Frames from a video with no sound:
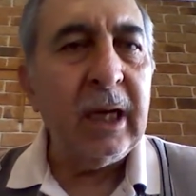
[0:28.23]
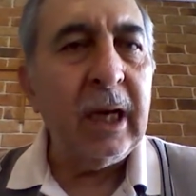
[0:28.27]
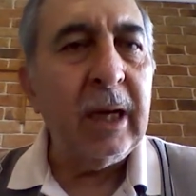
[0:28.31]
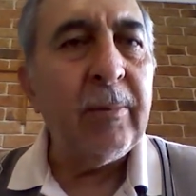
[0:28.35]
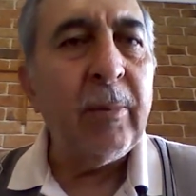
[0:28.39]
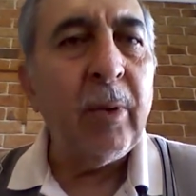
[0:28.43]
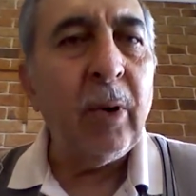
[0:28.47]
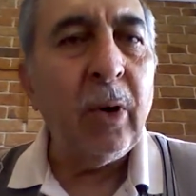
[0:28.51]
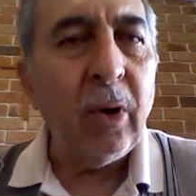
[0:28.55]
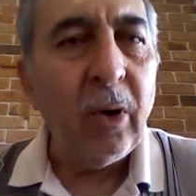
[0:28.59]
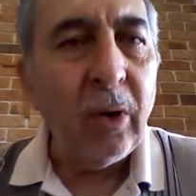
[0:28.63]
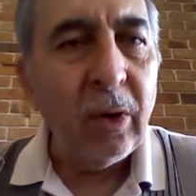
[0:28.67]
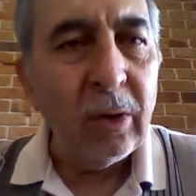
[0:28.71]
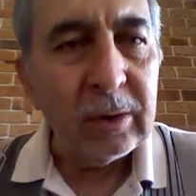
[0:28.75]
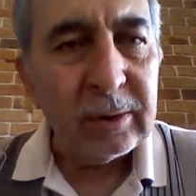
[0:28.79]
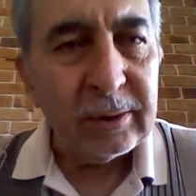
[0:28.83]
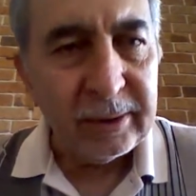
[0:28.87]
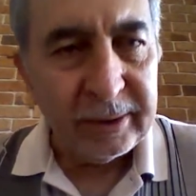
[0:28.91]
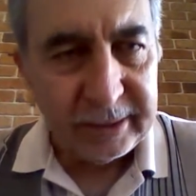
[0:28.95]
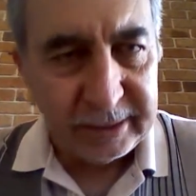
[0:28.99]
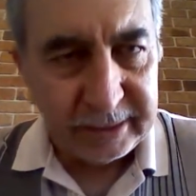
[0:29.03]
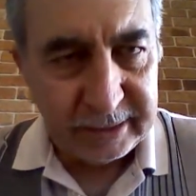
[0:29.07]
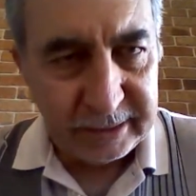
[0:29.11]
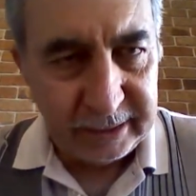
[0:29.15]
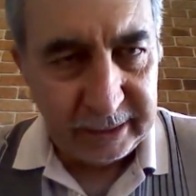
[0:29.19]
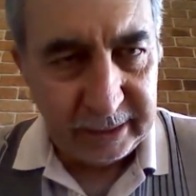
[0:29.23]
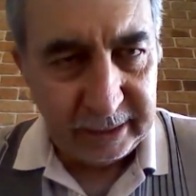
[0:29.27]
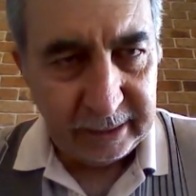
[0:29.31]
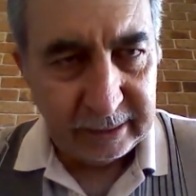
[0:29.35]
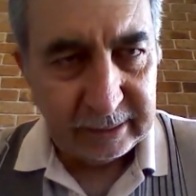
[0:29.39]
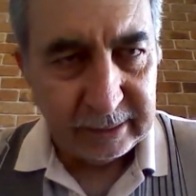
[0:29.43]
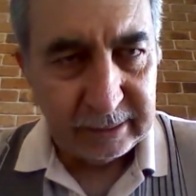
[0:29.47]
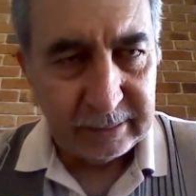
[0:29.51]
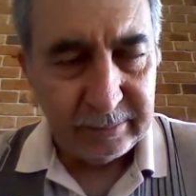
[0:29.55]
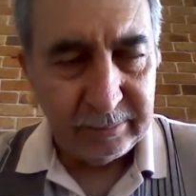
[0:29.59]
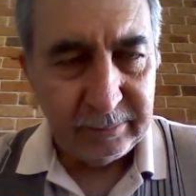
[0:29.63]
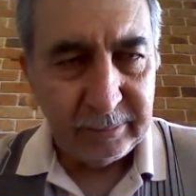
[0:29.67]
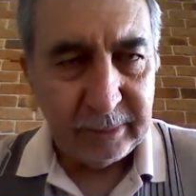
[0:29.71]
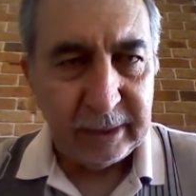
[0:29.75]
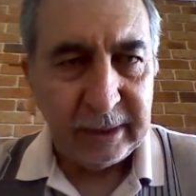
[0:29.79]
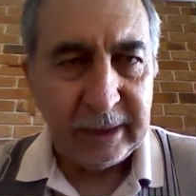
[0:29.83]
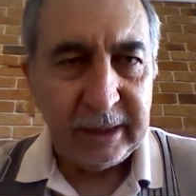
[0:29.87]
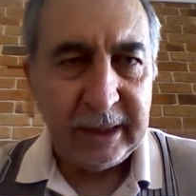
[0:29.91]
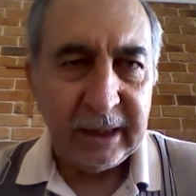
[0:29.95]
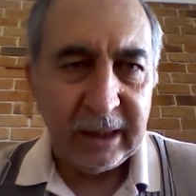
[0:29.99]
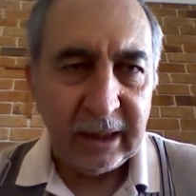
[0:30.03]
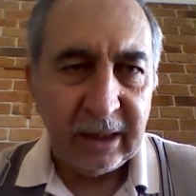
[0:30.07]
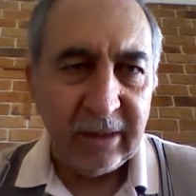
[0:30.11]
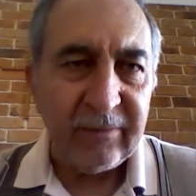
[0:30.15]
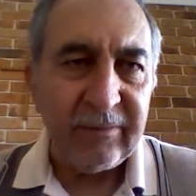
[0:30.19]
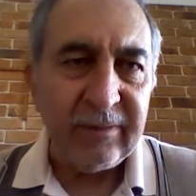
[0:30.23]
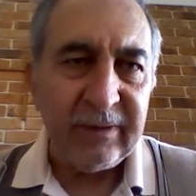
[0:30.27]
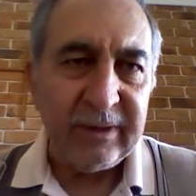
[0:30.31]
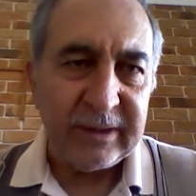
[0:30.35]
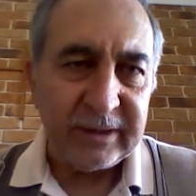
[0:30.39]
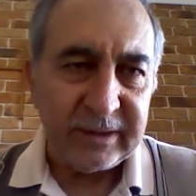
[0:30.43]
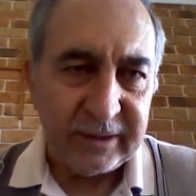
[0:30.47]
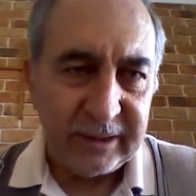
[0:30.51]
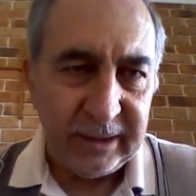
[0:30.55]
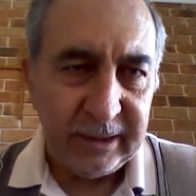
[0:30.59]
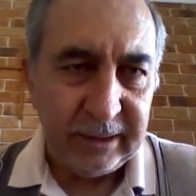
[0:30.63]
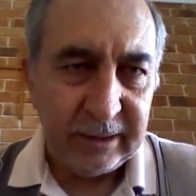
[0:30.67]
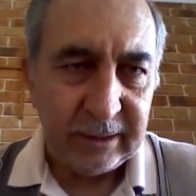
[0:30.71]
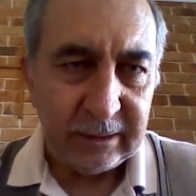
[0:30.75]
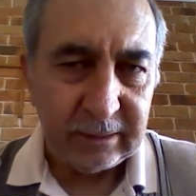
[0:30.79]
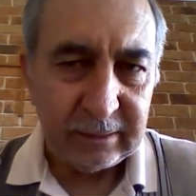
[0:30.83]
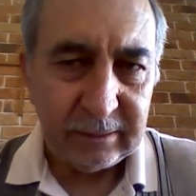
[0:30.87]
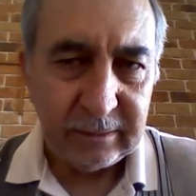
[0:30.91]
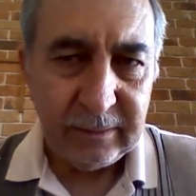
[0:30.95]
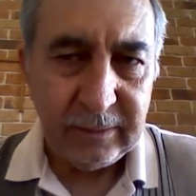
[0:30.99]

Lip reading: abhorred the sin, but he loved the sinner.